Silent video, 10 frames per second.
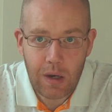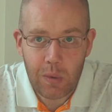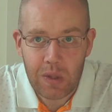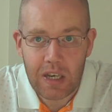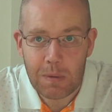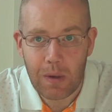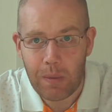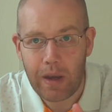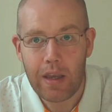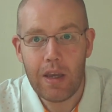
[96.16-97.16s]
he sold these,
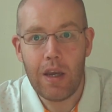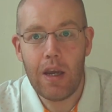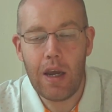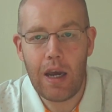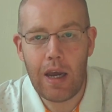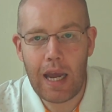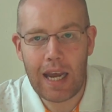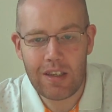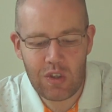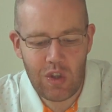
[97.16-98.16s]
by the way,
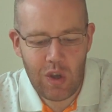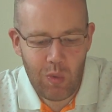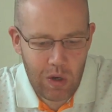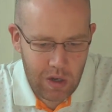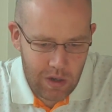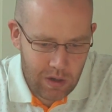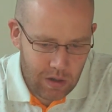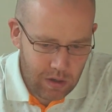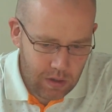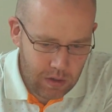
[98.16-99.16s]
as new.
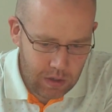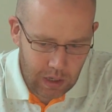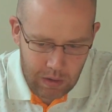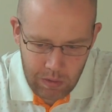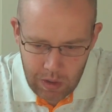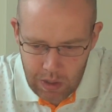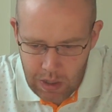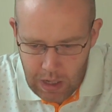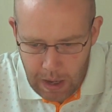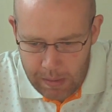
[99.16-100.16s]
So,
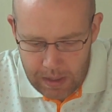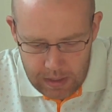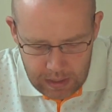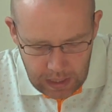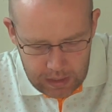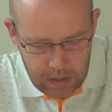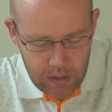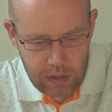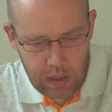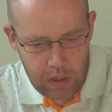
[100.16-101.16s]
I mean, it is in
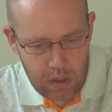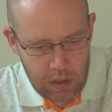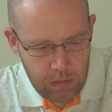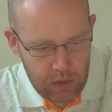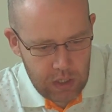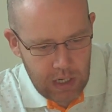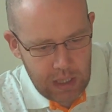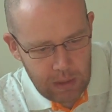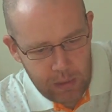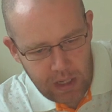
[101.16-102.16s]
excellent condition. I'll just
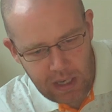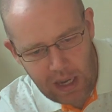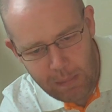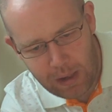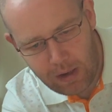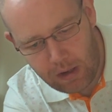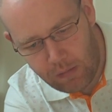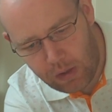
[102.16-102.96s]
get the bloody game out and